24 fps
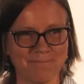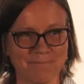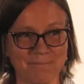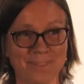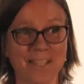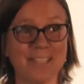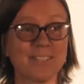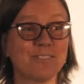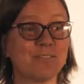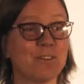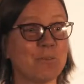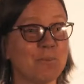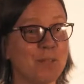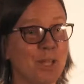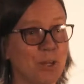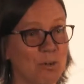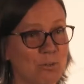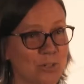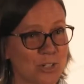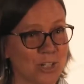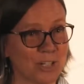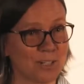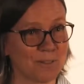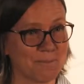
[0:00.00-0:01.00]
That's from the
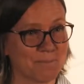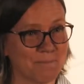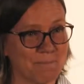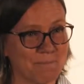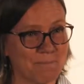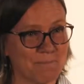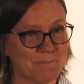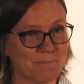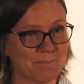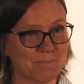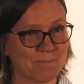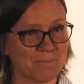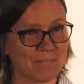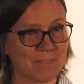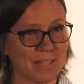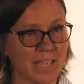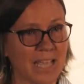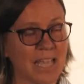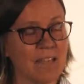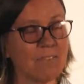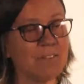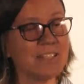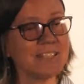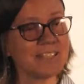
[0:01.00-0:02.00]
ocean.
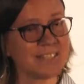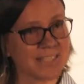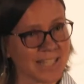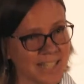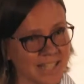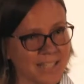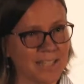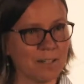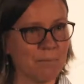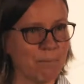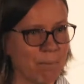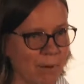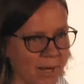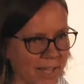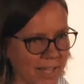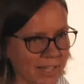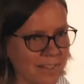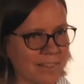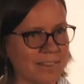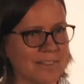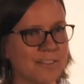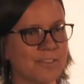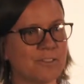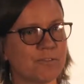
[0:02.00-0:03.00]
Every second
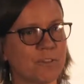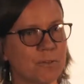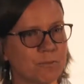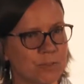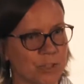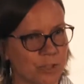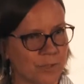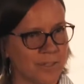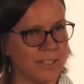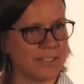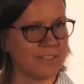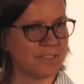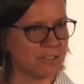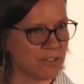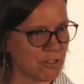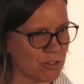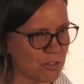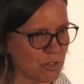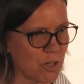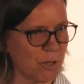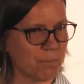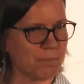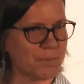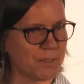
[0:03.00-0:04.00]
breath is from trees and
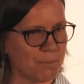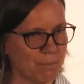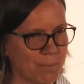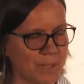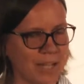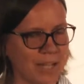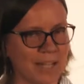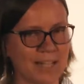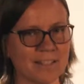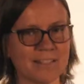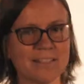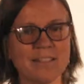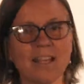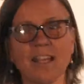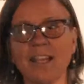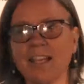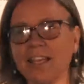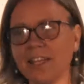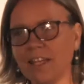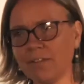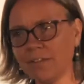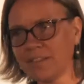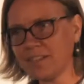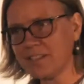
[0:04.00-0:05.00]
shrubs and plants,
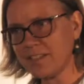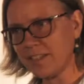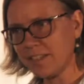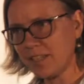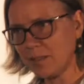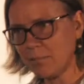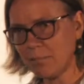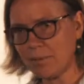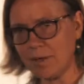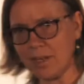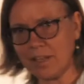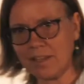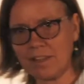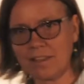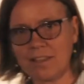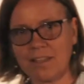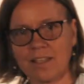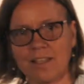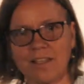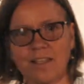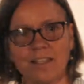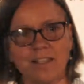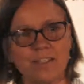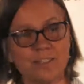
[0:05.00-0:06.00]
and every second breath
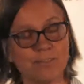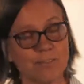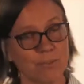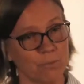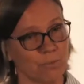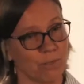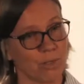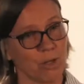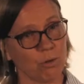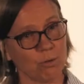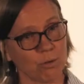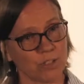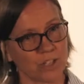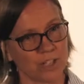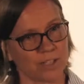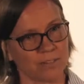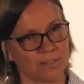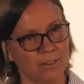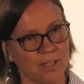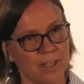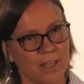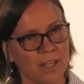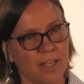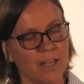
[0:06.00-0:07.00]
is from the ocean.
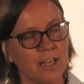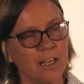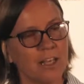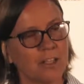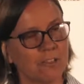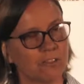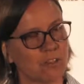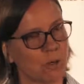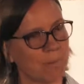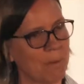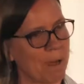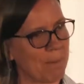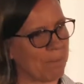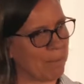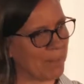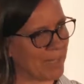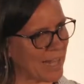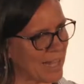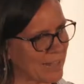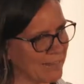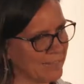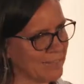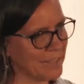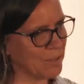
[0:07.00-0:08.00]
So by
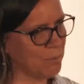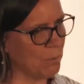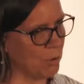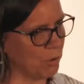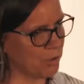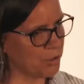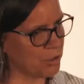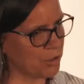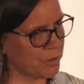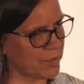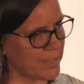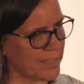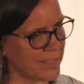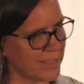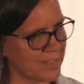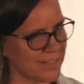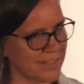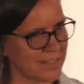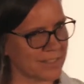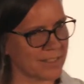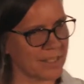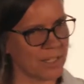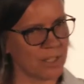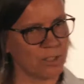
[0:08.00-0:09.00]
planting more
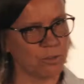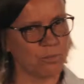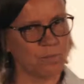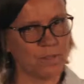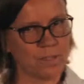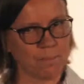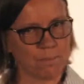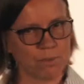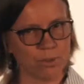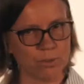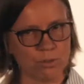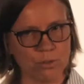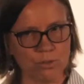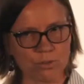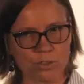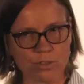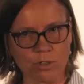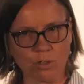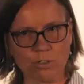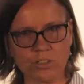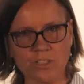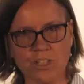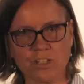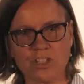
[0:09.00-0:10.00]
trees, we produce
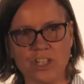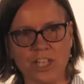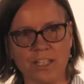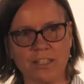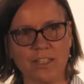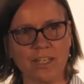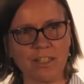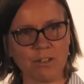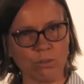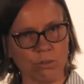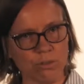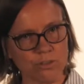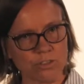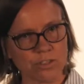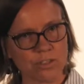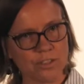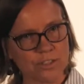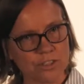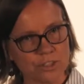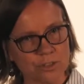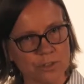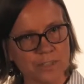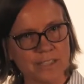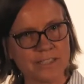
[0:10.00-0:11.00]
oxygen, and also
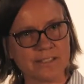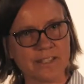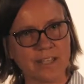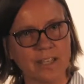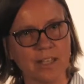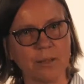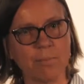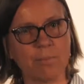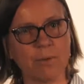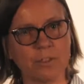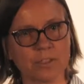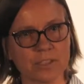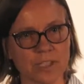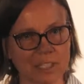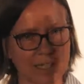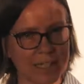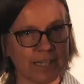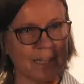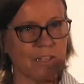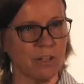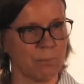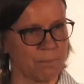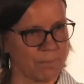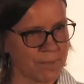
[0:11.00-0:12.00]
the trees help us
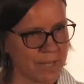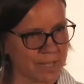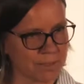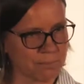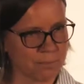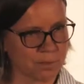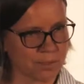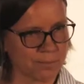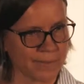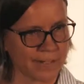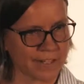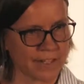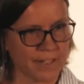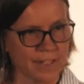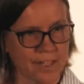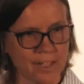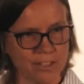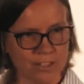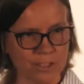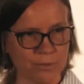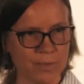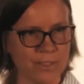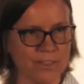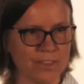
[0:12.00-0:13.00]
clean up the atmosphere.
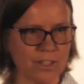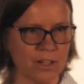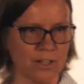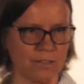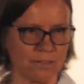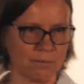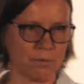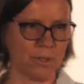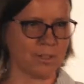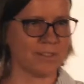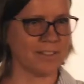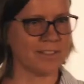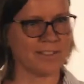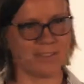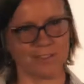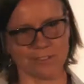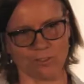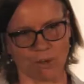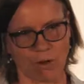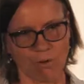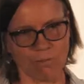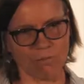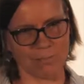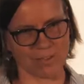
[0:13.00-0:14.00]
So we thought, well, this
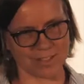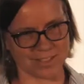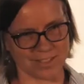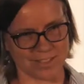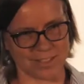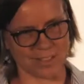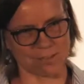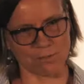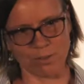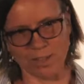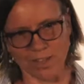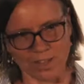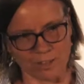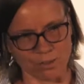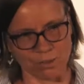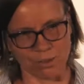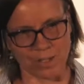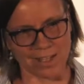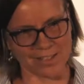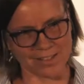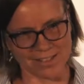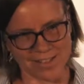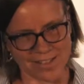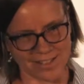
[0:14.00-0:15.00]
is obviously a really good
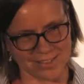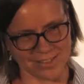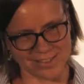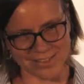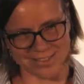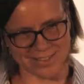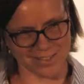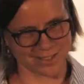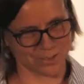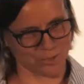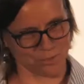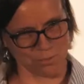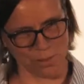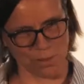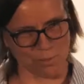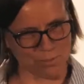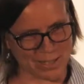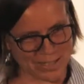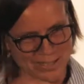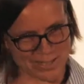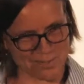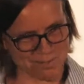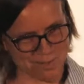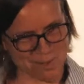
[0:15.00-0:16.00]
idea and easy to
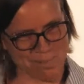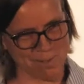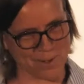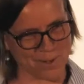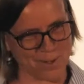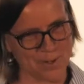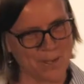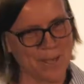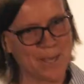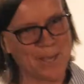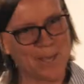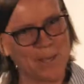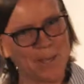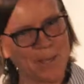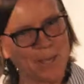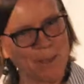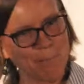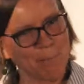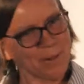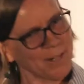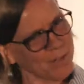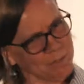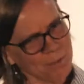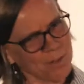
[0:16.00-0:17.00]
mobilize people.
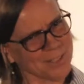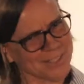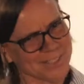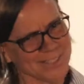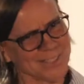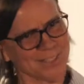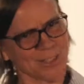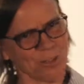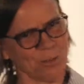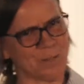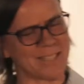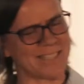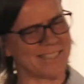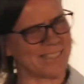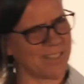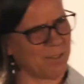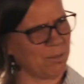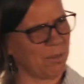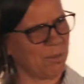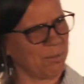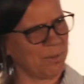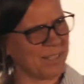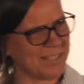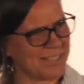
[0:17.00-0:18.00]
But it wasn't so easy
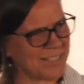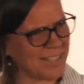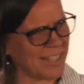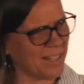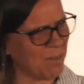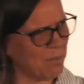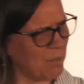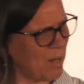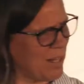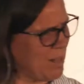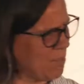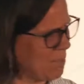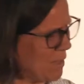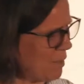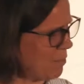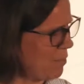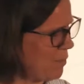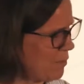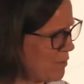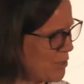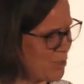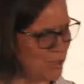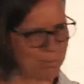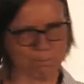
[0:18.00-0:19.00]
when we said, well,
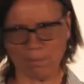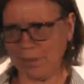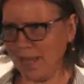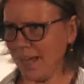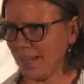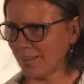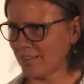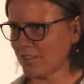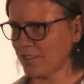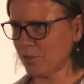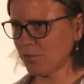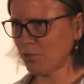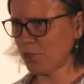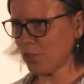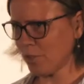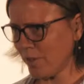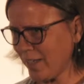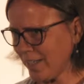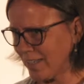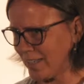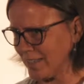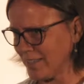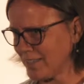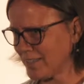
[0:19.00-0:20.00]
maybe we should plant some
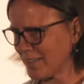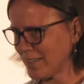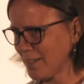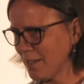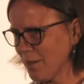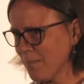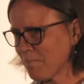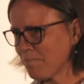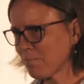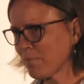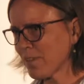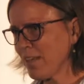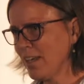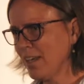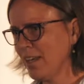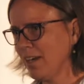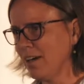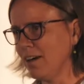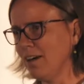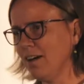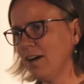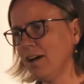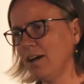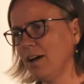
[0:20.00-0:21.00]
trees.
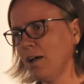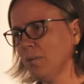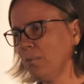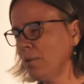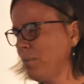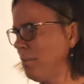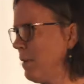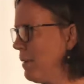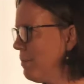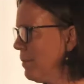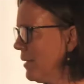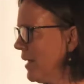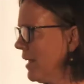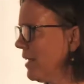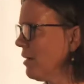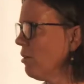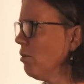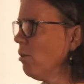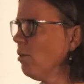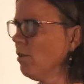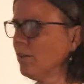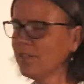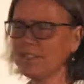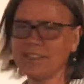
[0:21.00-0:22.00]
But people had
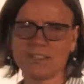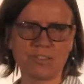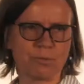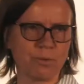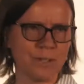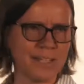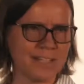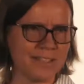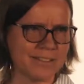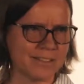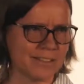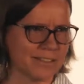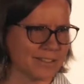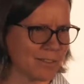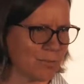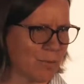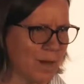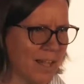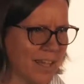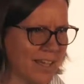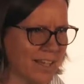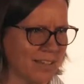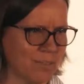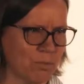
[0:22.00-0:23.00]
all these reasons
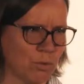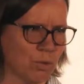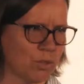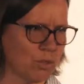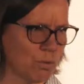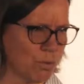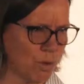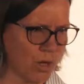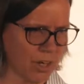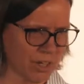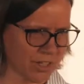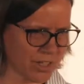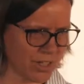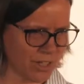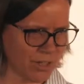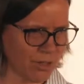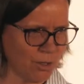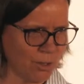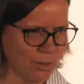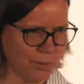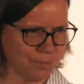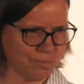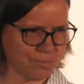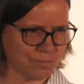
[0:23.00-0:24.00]
why it wouldn't work, you
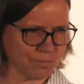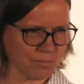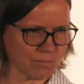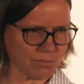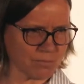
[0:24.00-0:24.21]
know.